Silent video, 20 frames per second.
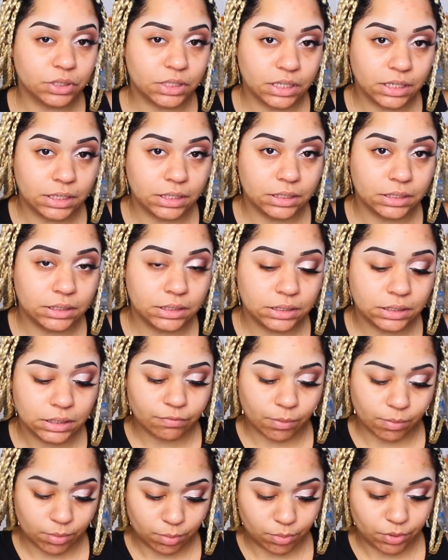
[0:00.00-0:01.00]
things
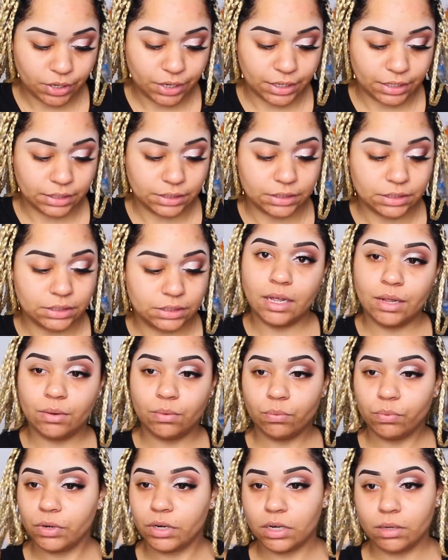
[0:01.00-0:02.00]
from the brand,
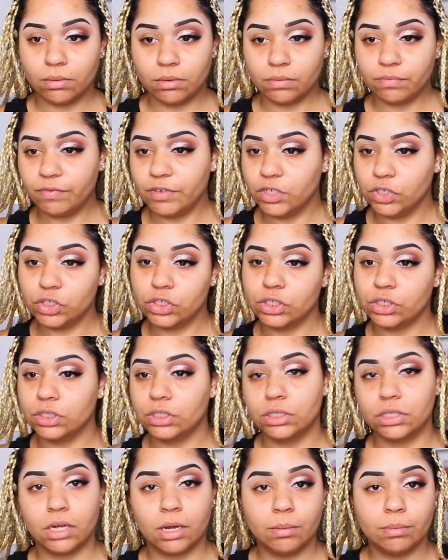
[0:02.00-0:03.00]
and we're gonna finish this
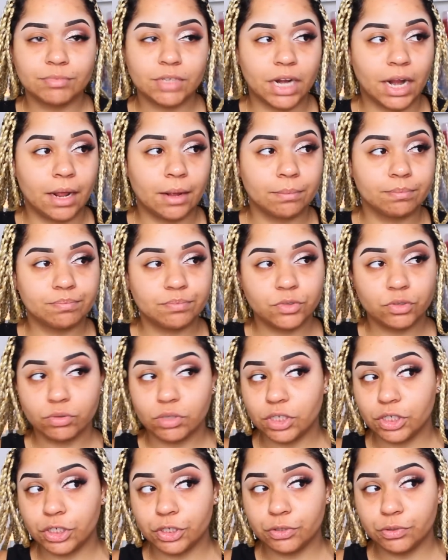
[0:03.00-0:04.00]
look up today. It's
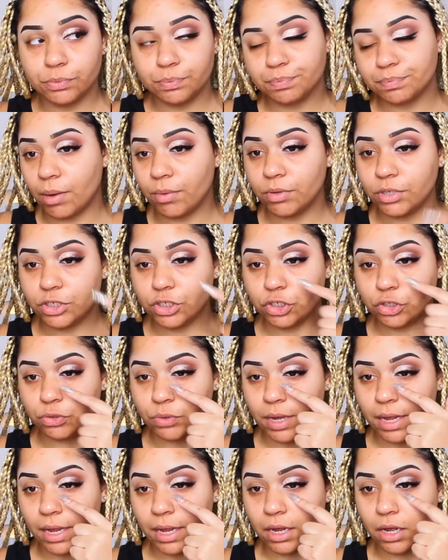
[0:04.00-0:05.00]
really cute. Probably want to do
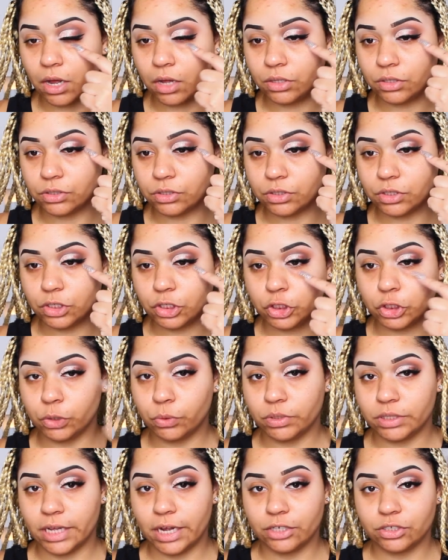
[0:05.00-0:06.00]
a colored
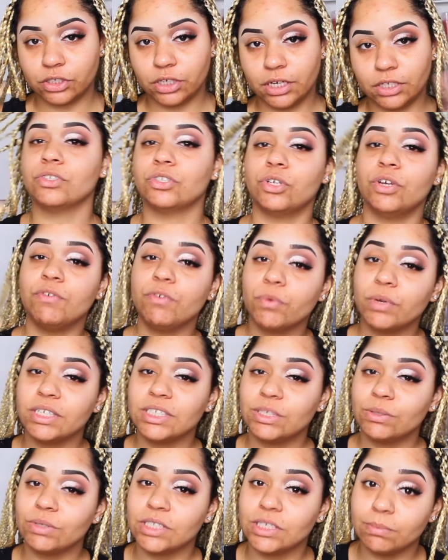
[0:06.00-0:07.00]
lower lash line. So if you want to
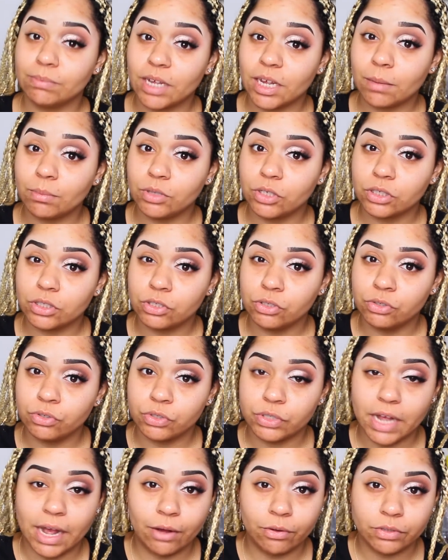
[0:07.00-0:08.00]
see what this makeup look
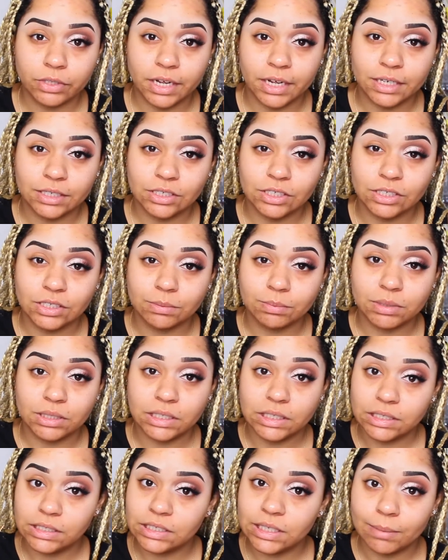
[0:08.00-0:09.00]
turns out like, just
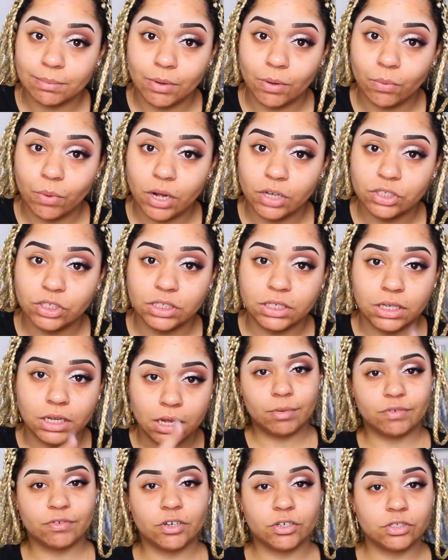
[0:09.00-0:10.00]
please keep on watching.
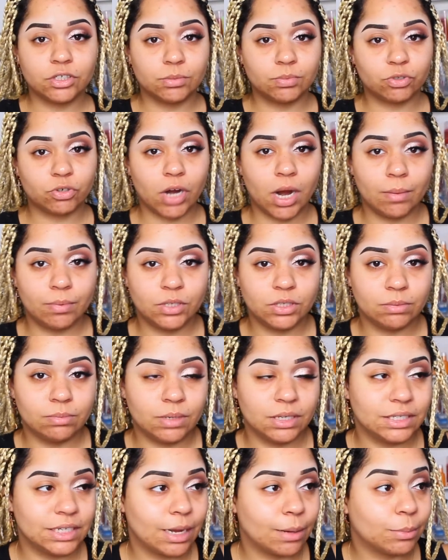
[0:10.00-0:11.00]
But first, subscribe to the
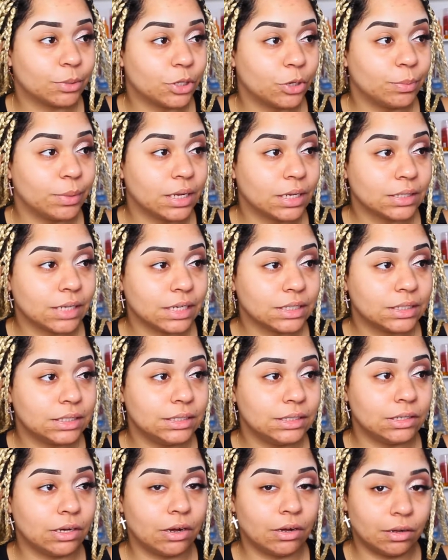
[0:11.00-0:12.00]
button down below because I see
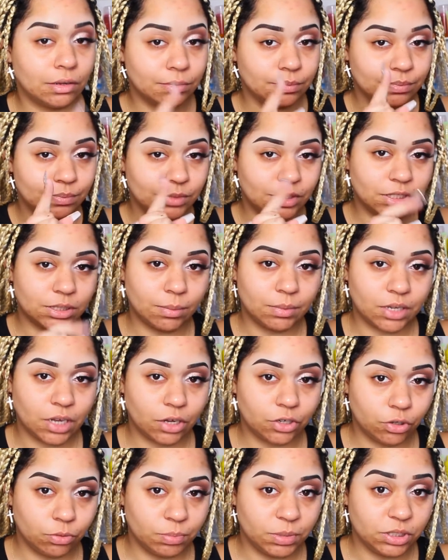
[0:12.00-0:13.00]
y'all. Some of y'all
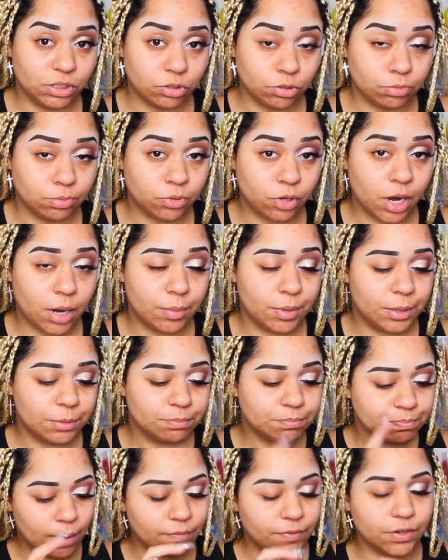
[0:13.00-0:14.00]
don't be subscribing.
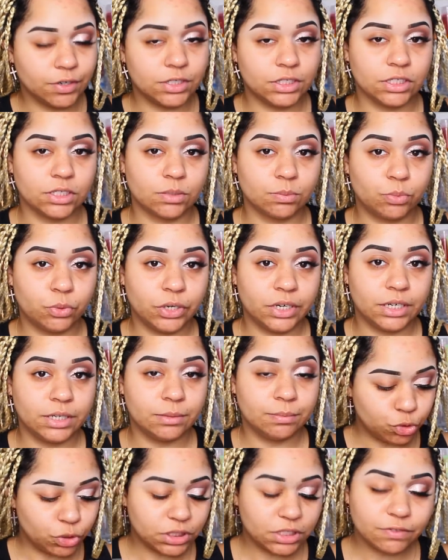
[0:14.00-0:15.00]
I'm very
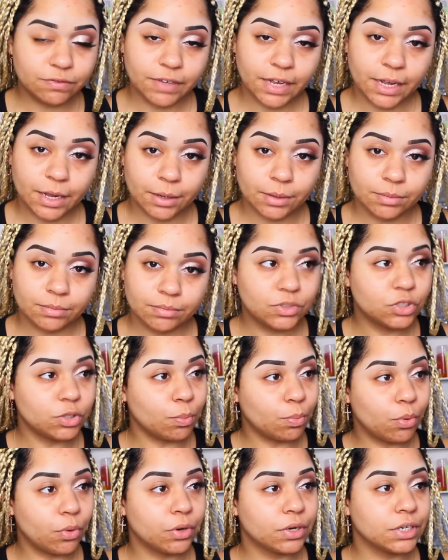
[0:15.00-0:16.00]
disappointed. Join the fam.
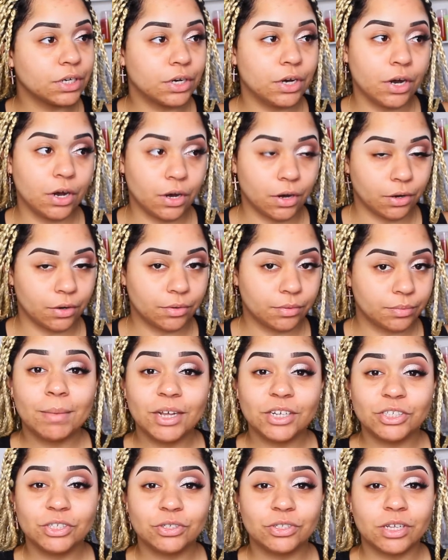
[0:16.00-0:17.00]
Support your girl. And
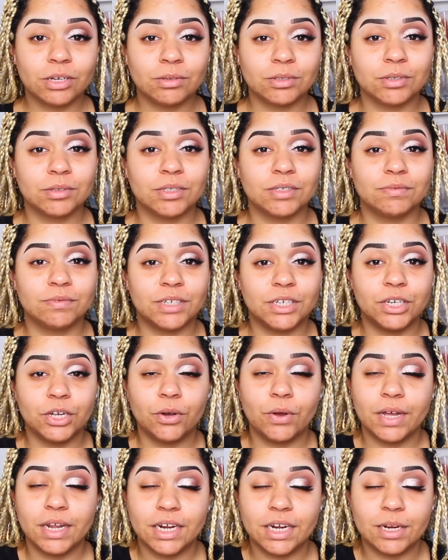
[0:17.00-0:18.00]
make sure you thumbs up the video
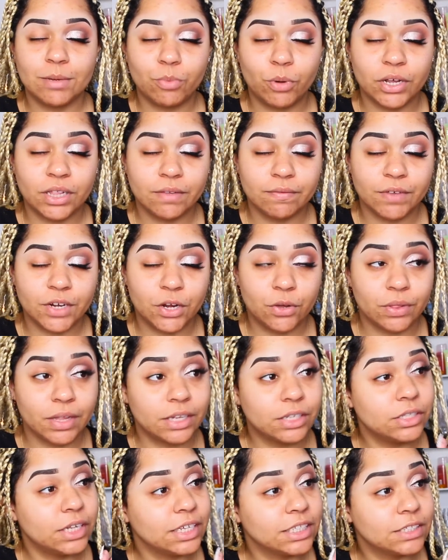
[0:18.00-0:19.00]
at any point in the video that
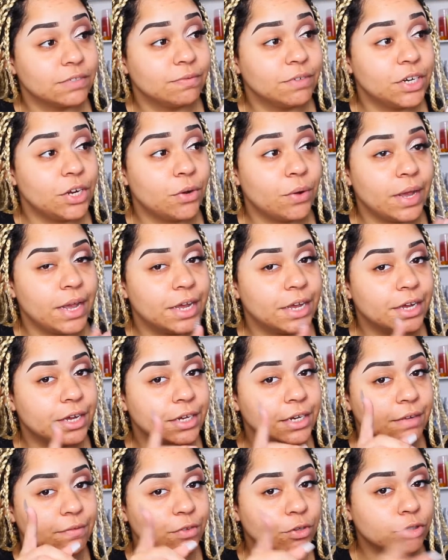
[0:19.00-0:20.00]
you like this video.
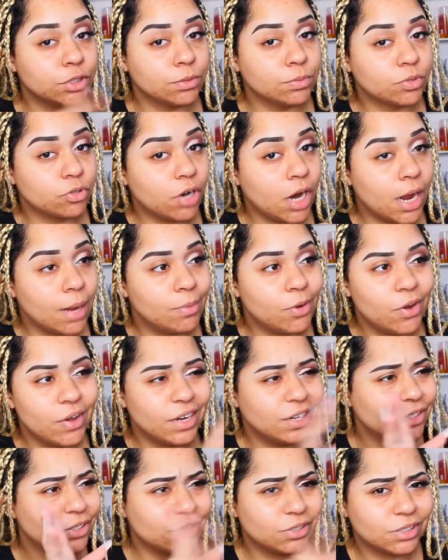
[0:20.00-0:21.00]
And if you subscribe, go ahead
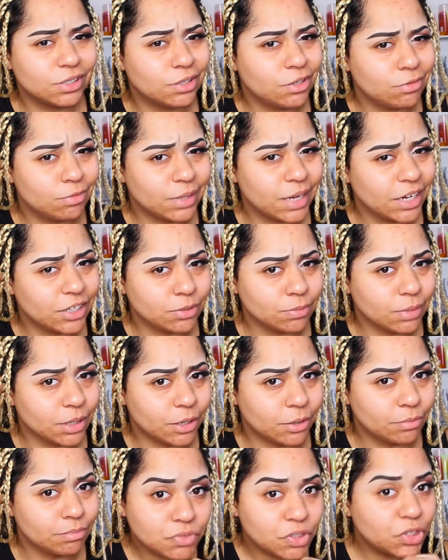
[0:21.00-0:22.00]
and turn the notification
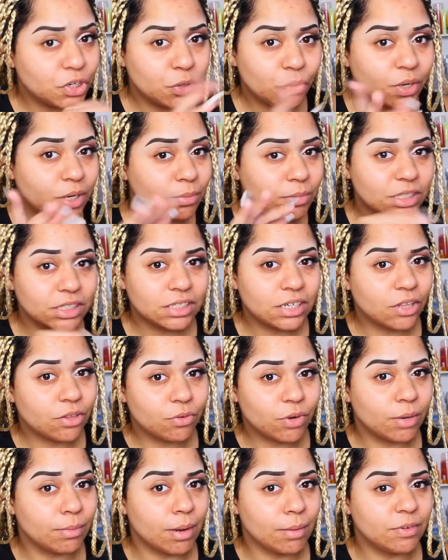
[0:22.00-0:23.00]
bell. You don't want to miss another
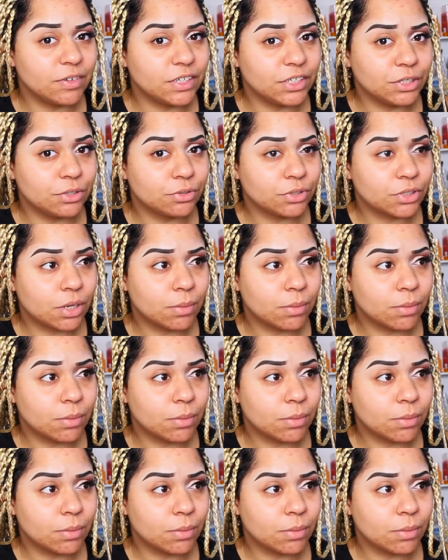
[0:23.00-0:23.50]
one of my videos.